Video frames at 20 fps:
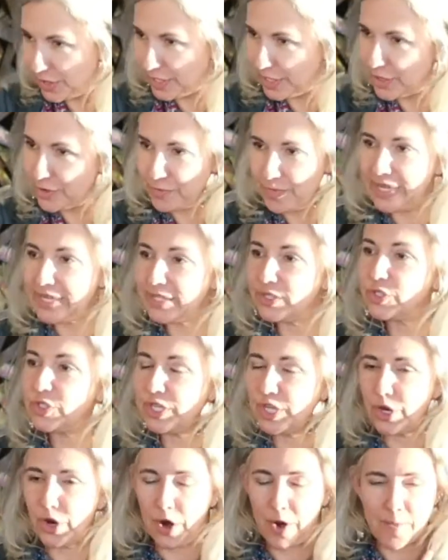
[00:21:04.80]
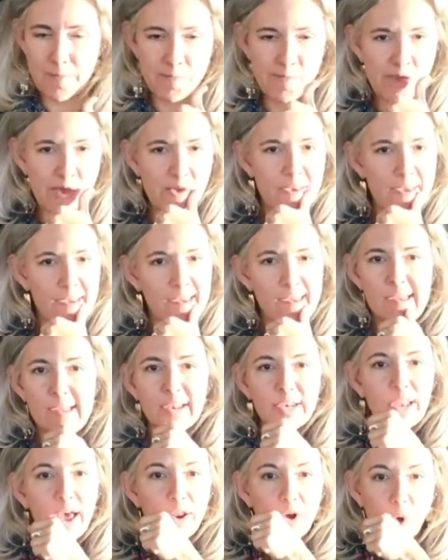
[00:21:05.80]
Pete Seeger,
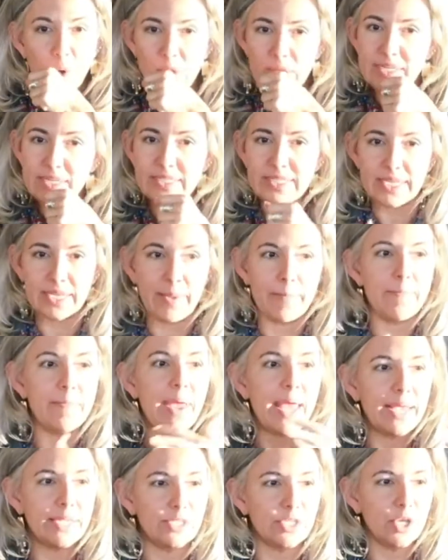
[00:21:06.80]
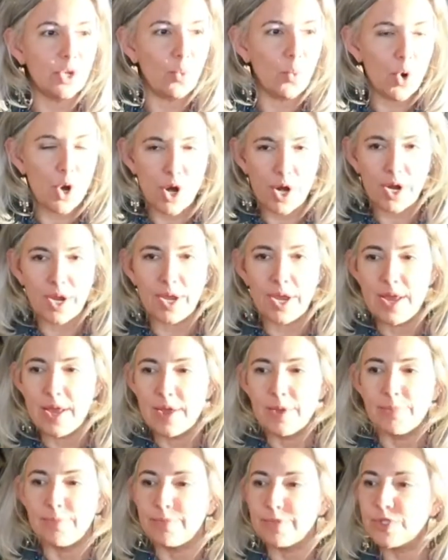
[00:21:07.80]
not only did amazing work
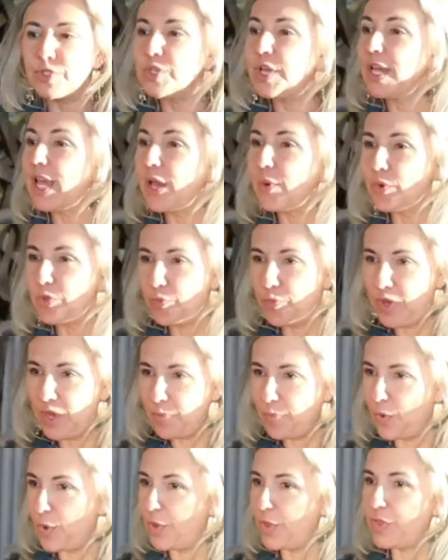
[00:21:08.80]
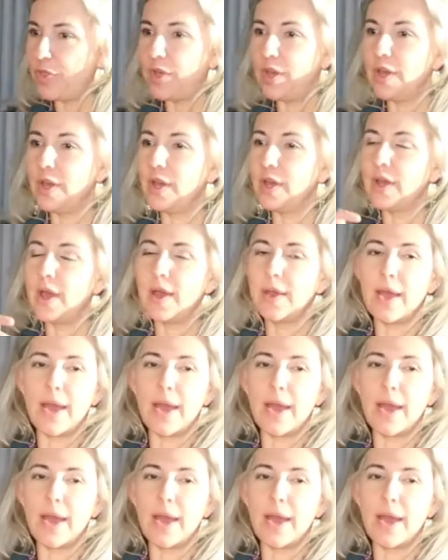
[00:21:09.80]
singing with people, the